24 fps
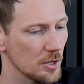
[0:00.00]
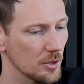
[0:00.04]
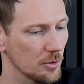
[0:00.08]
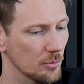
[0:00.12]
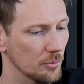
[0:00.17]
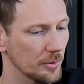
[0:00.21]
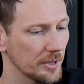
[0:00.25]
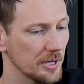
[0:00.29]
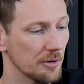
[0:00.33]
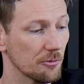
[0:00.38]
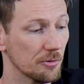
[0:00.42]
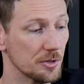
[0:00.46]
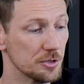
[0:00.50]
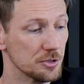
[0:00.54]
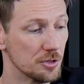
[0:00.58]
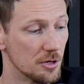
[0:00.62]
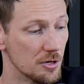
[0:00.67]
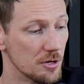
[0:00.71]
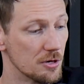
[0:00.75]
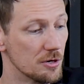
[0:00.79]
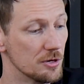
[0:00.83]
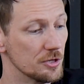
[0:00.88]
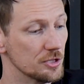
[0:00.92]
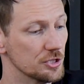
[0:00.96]
When he
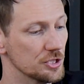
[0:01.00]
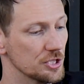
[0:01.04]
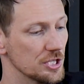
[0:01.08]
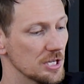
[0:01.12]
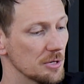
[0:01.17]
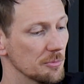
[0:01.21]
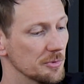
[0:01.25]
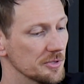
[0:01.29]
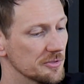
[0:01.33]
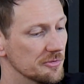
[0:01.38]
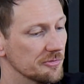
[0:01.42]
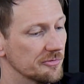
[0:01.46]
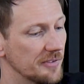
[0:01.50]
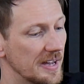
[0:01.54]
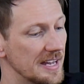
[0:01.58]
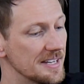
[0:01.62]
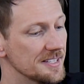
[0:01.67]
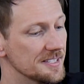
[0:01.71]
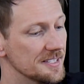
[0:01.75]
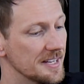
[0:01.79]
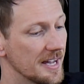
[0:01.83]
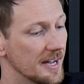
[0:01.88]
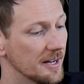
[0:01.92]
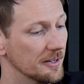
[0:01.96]
returned, she was
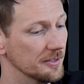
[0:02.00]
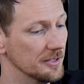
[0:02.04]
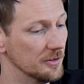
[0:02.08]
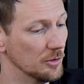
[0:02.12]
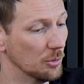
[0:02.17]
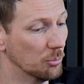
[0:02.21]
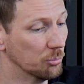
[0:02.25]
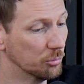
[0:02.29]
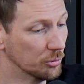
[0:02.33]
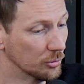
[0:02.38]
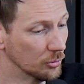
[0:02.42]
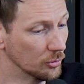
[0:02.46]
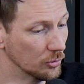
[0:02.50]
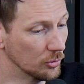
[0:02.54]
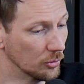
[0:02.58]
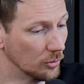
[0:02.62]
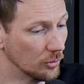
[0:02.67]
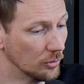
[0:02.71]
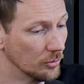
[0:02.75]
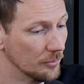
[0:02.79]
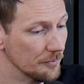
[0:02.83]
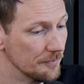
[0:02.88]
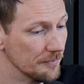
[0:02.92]
face down in the pool,